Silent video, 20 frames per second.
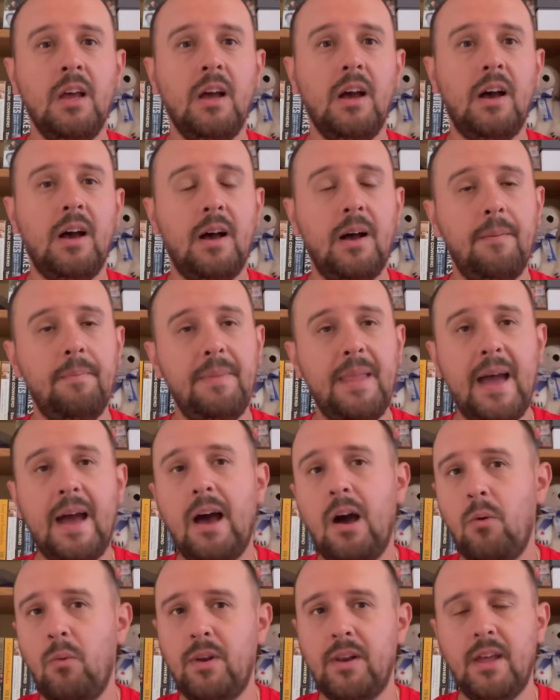um,
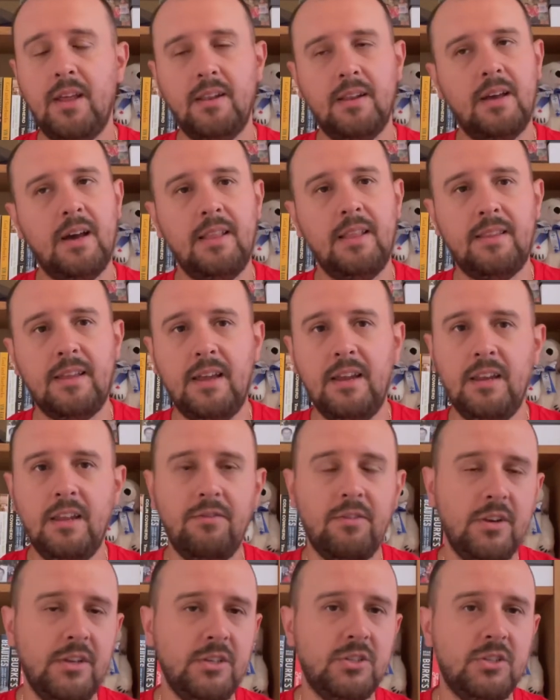now, and, and Katai and
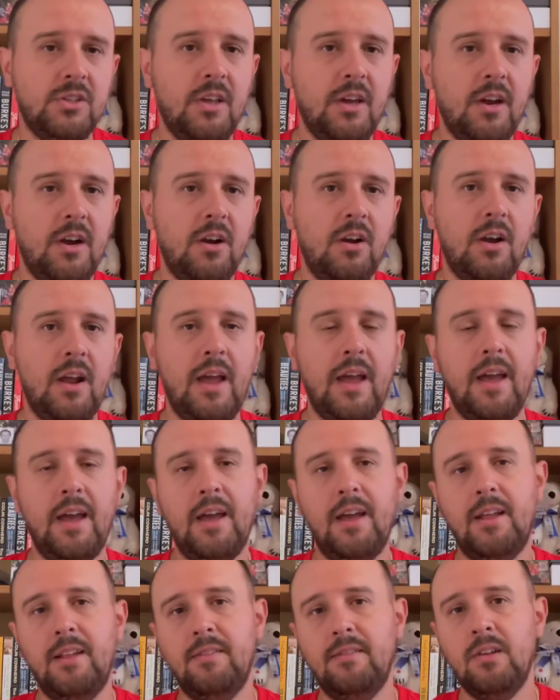Ivanic there,
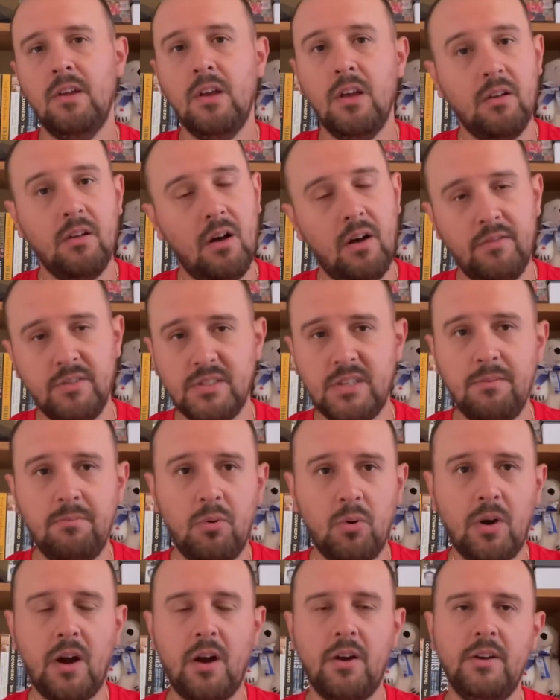and obviously
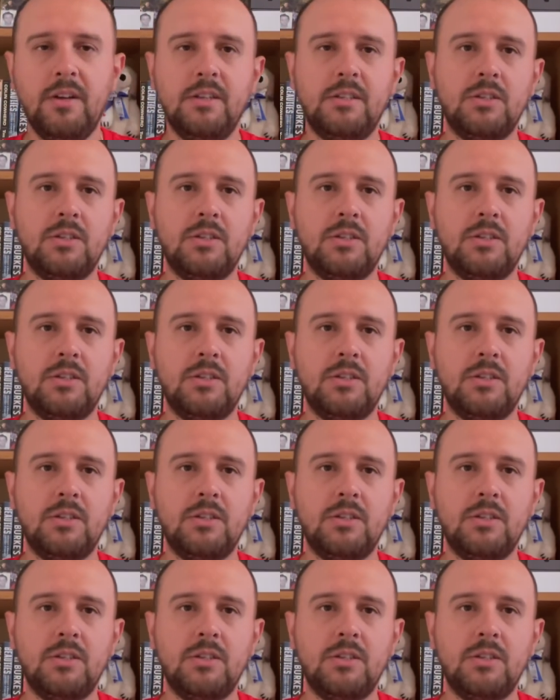Bukari.